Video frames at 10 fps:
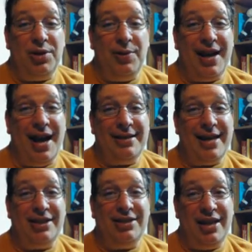So he
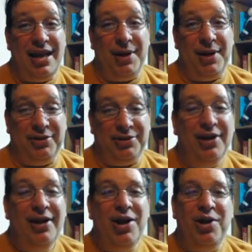contacts the demon
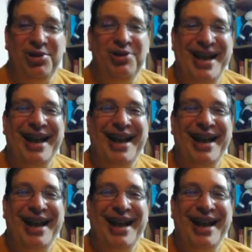hunter, who turns